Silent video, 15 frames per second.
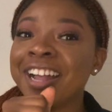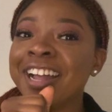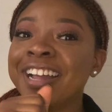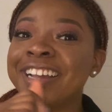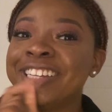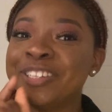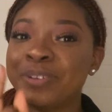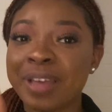
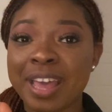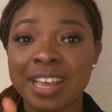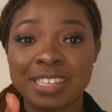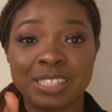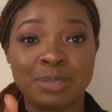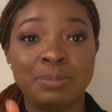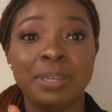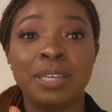You
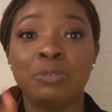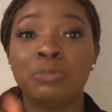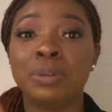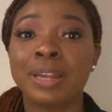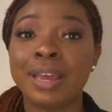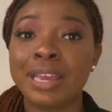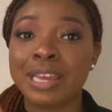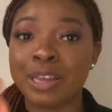asked me, would
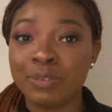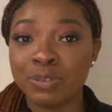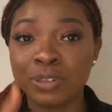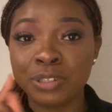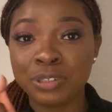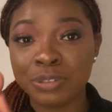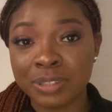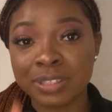I ever
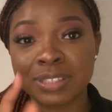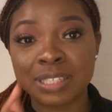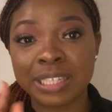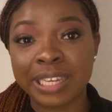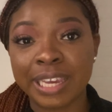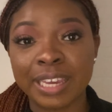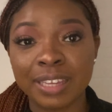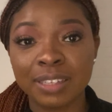do this
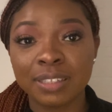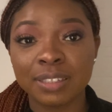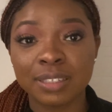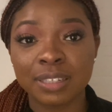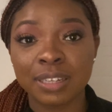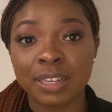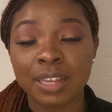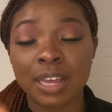again?
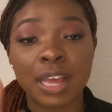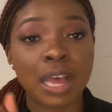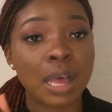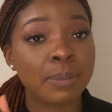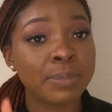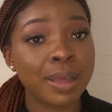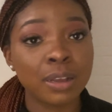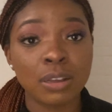I'm
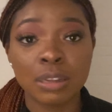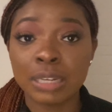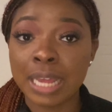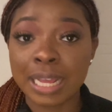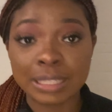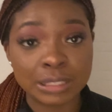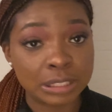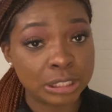not gonna lie
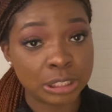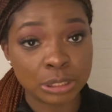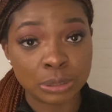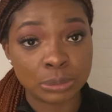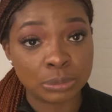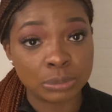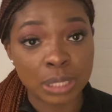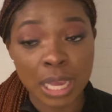to
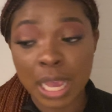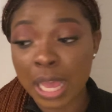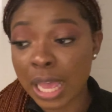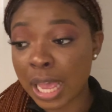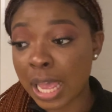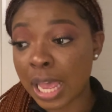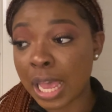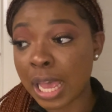you.
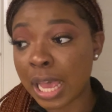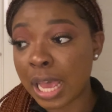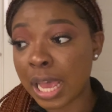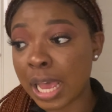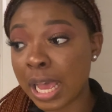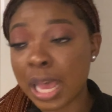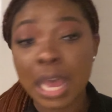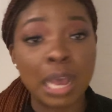
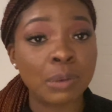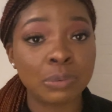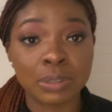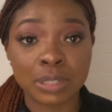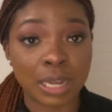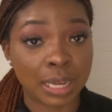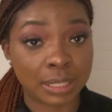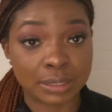I will
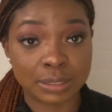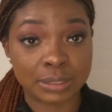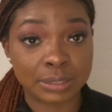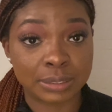not.